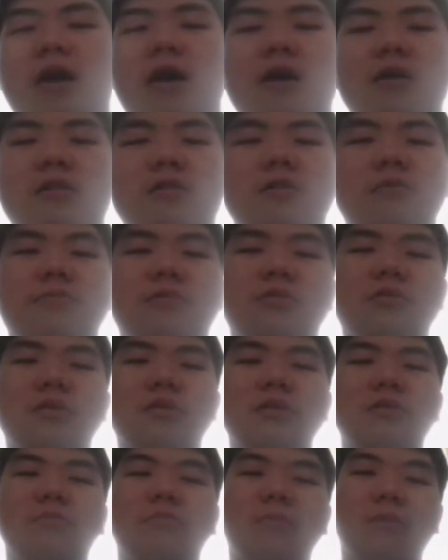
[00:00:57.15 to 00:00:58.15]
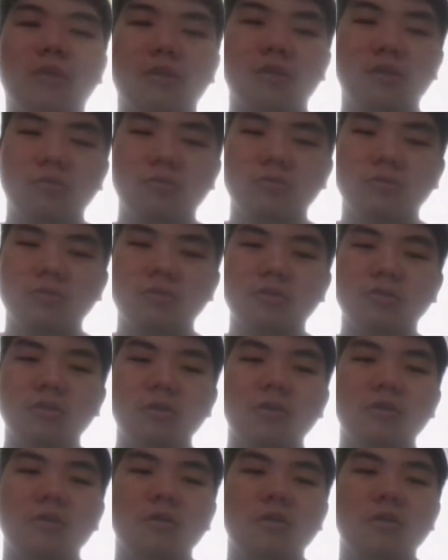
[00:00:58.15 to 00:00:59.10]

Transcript: other protein molecules.